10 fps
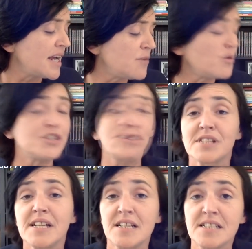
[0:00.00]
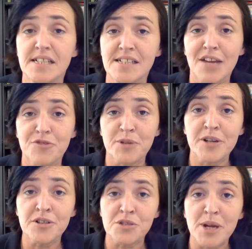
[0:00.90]
what you'll see is
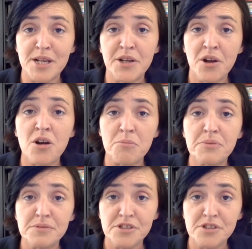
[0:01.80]
left-wingers waking up